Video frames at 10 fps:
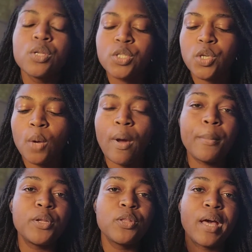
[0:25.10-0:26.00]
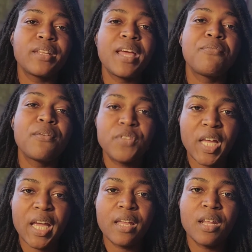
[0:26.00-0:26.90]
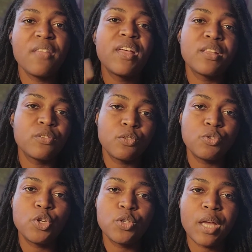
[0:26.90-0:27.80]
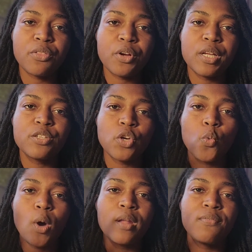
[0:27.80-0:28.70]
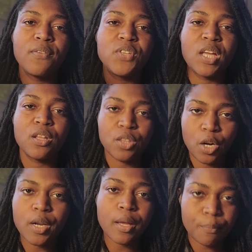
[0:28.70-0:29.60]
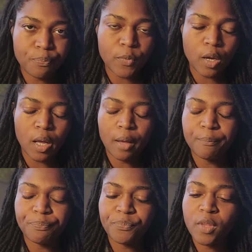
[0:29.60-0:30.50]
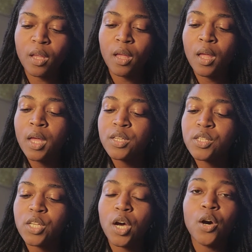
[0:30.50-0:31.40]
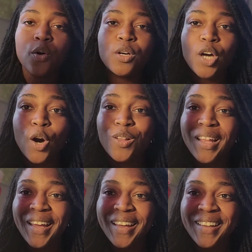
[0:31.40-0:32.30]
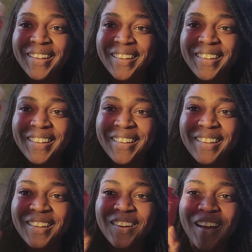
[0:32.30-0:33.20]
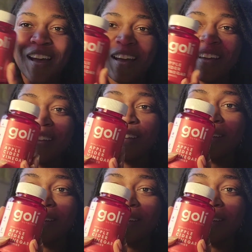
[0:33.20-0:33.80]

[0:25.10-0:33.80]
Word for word: So I'll probably do like day 15 and then do day 30. So 1, 15, and 30. Okay. So Goli, okay?